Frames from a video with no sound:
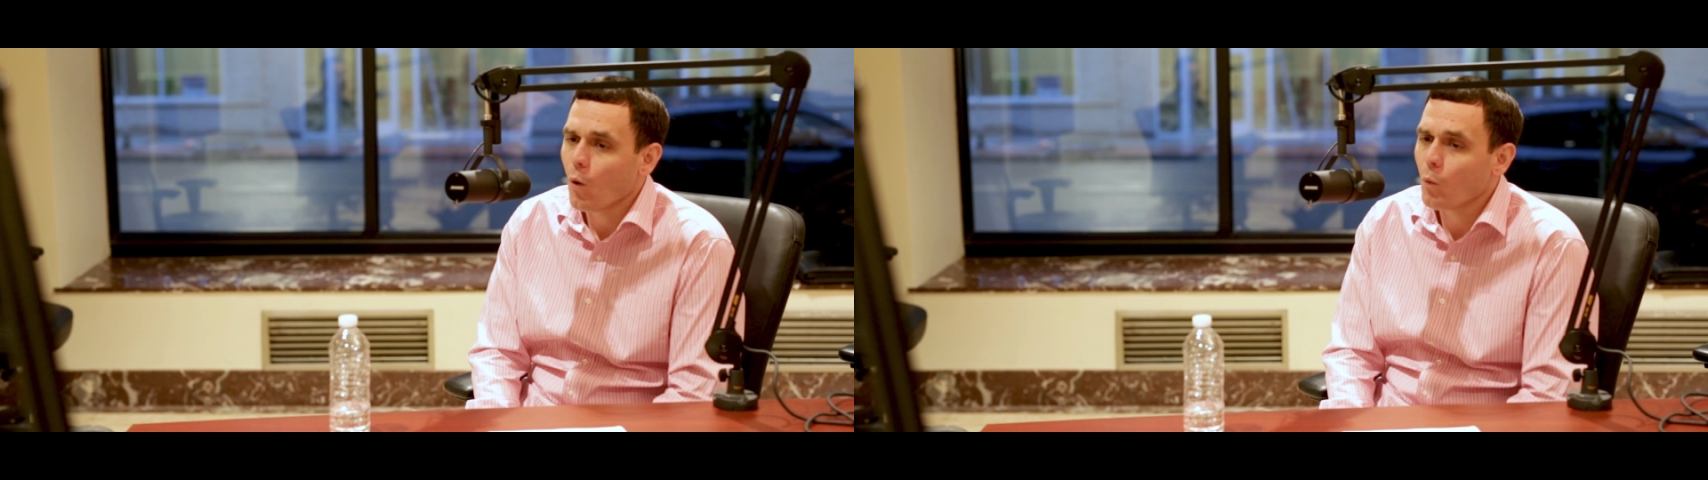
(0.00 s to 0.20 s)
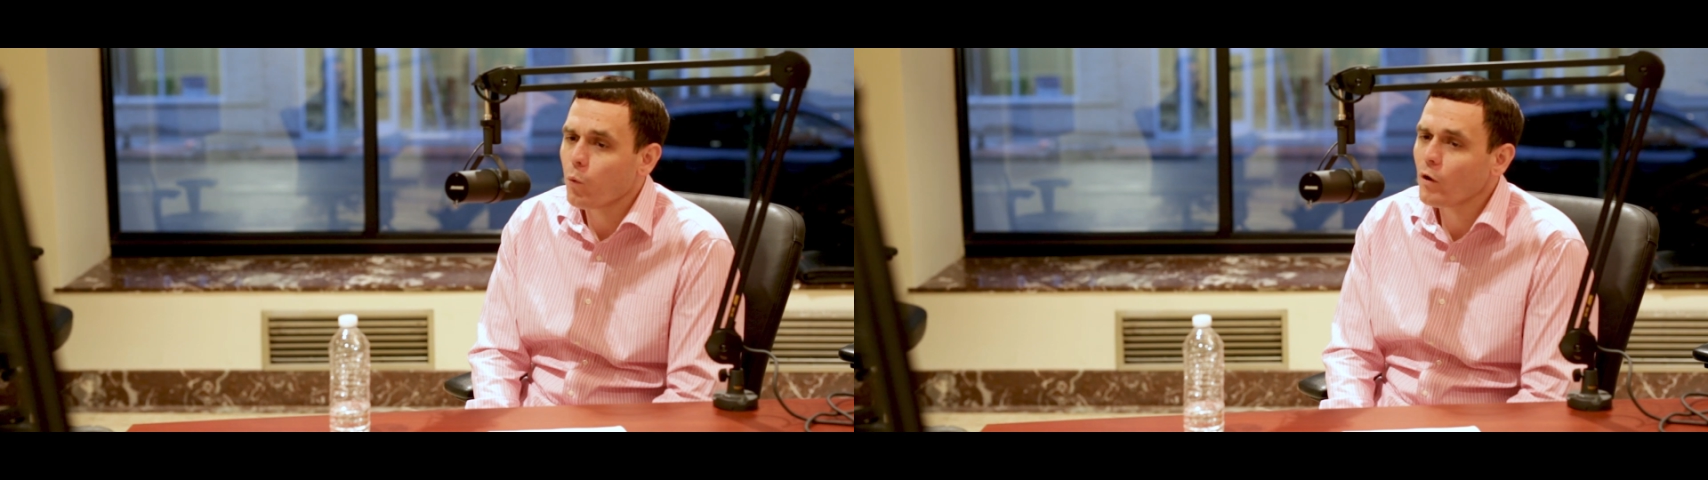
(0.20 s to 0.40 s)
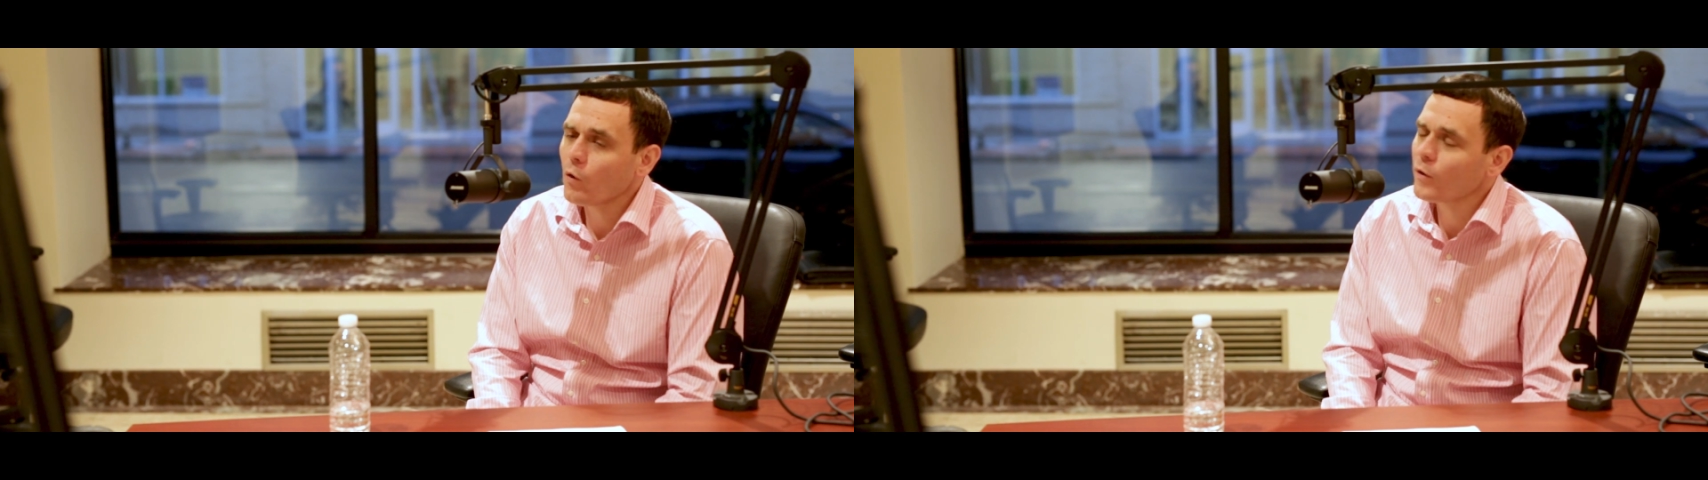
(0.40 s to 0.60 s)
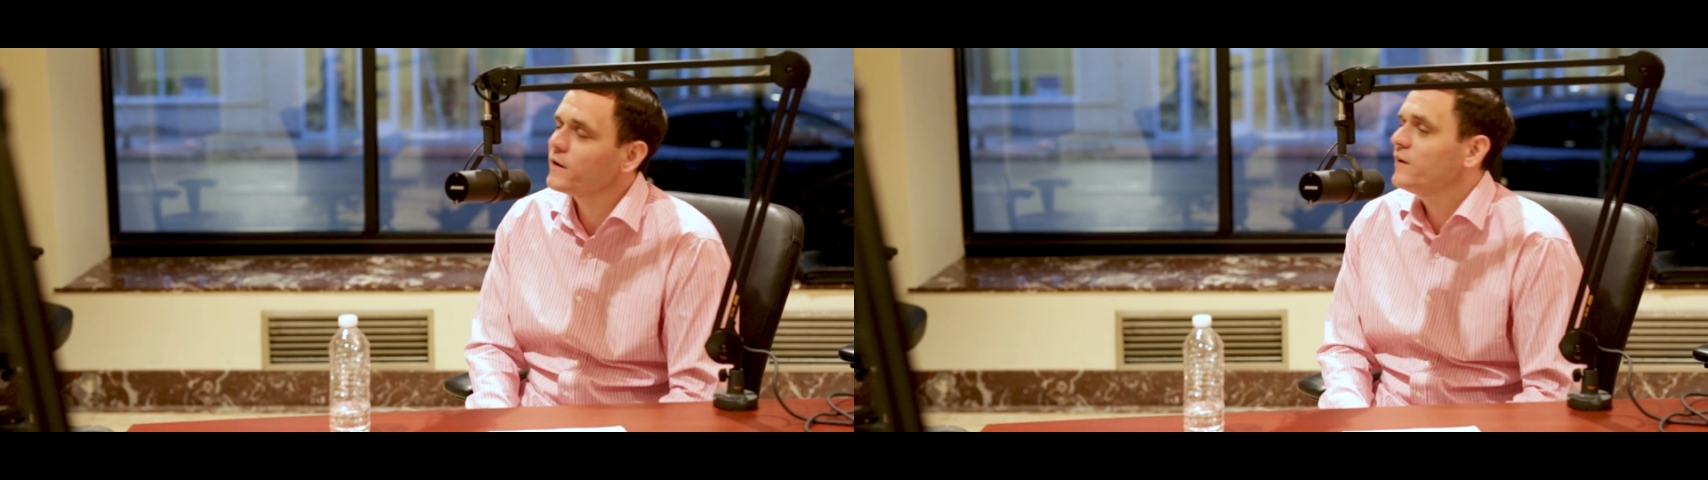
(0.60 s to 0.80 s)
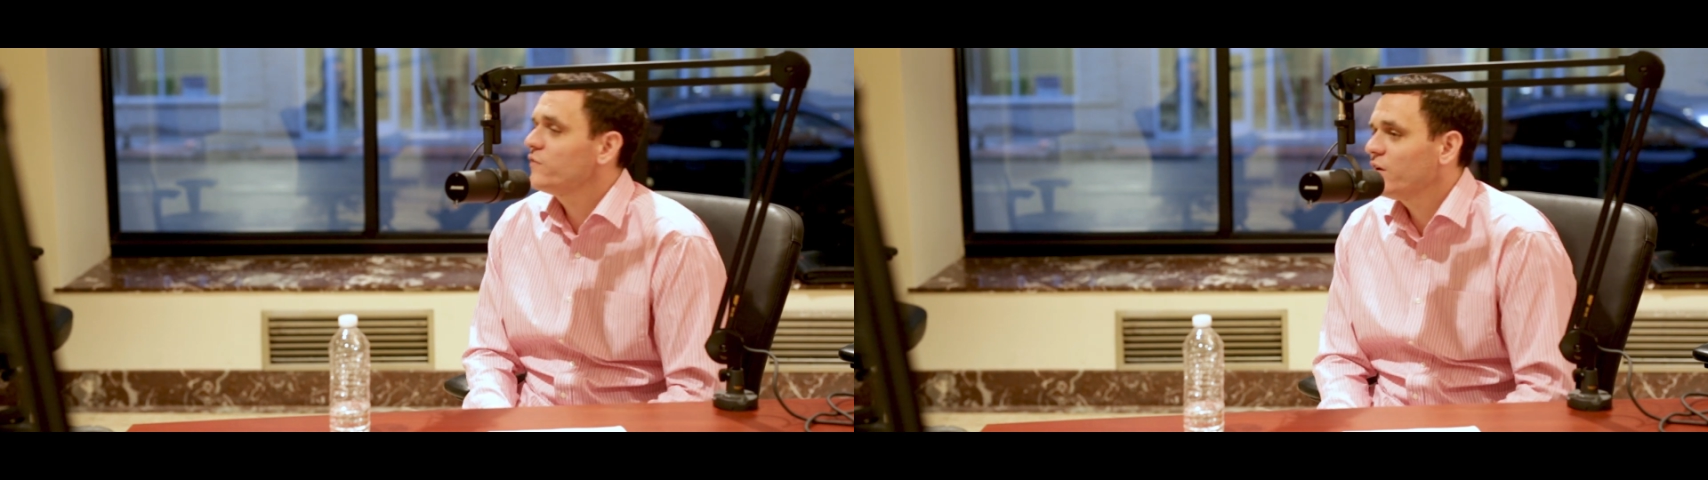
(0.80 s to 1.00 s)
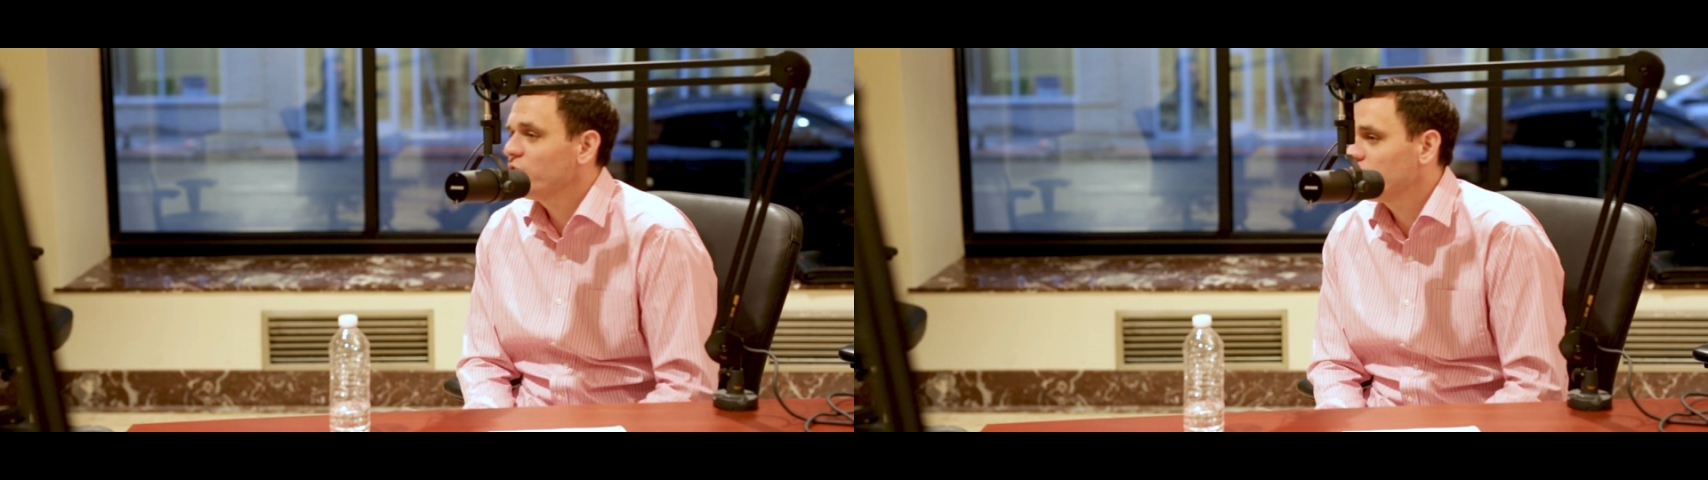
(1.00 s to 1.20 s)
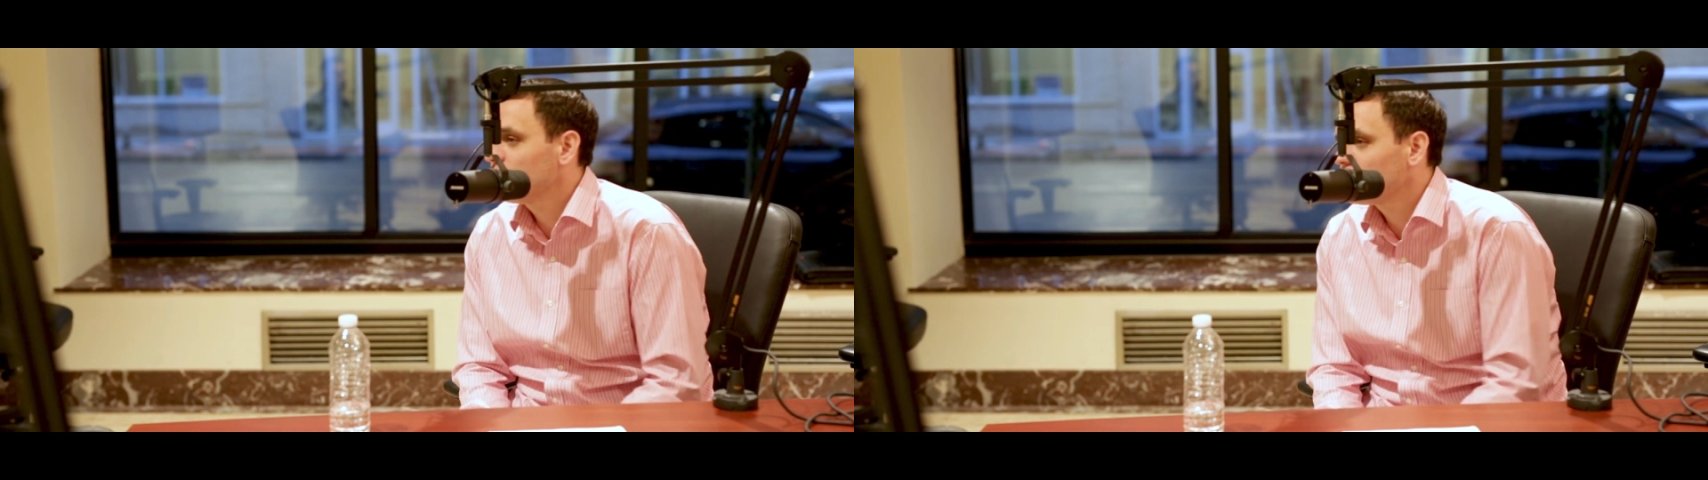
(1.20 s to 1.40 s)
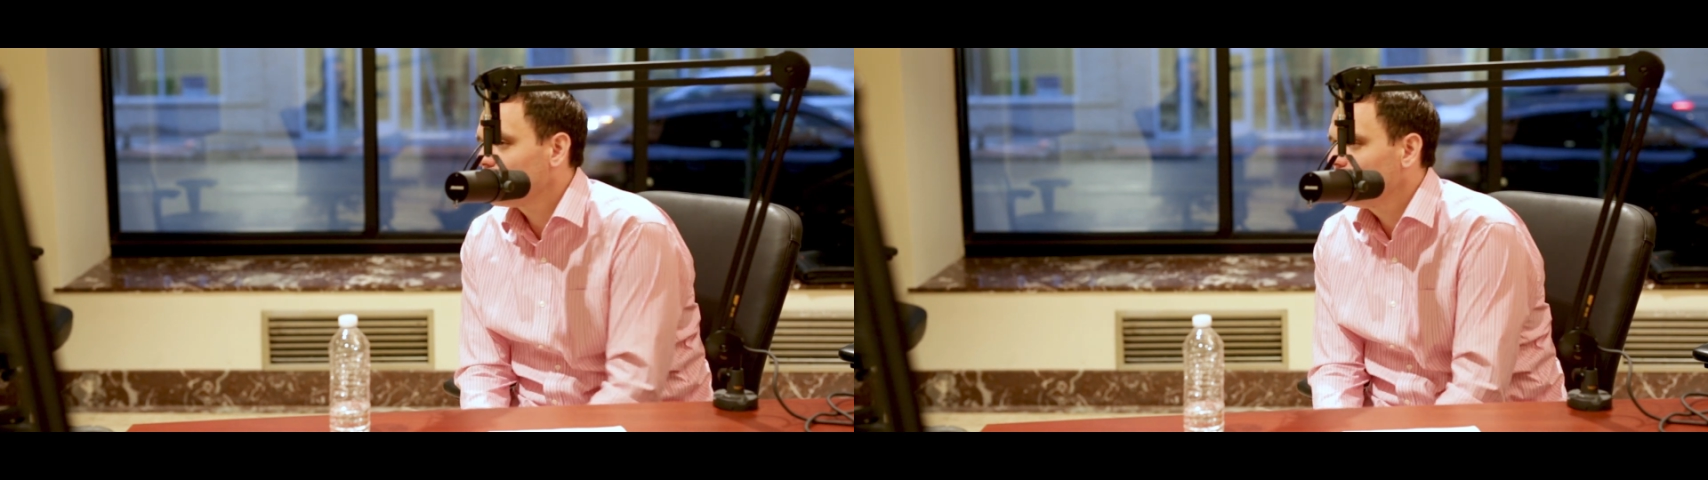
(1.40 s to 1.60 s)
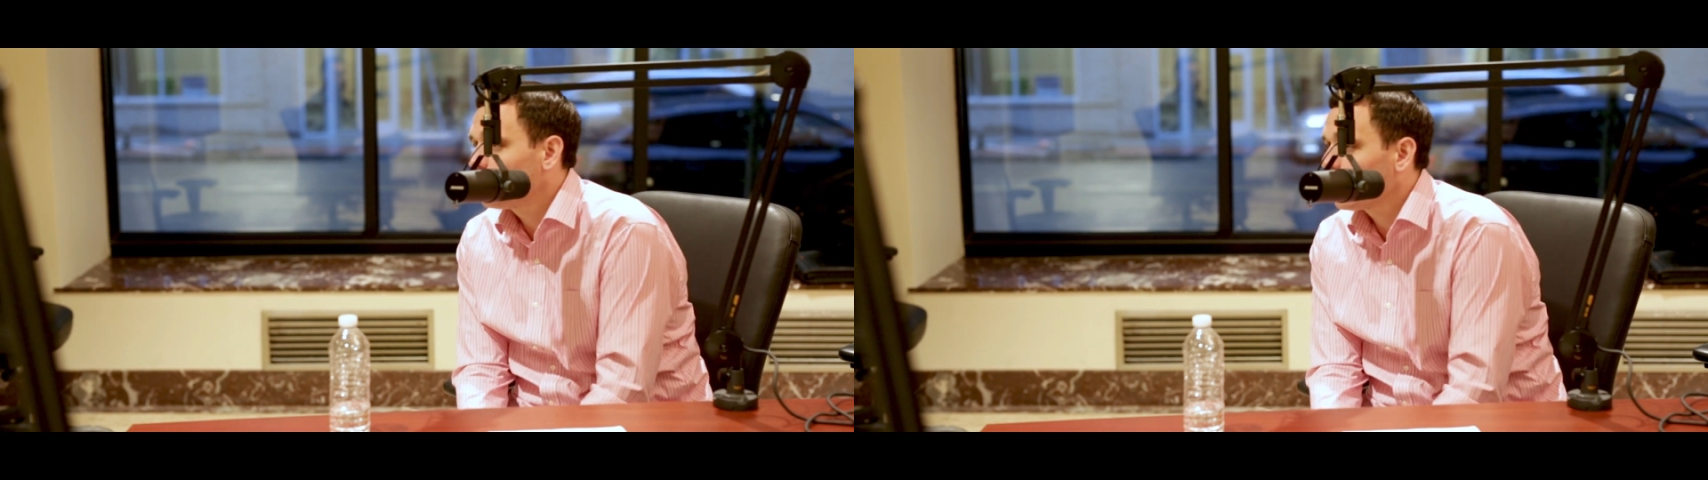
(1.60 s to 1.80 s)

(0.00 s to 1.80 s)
what organizations are you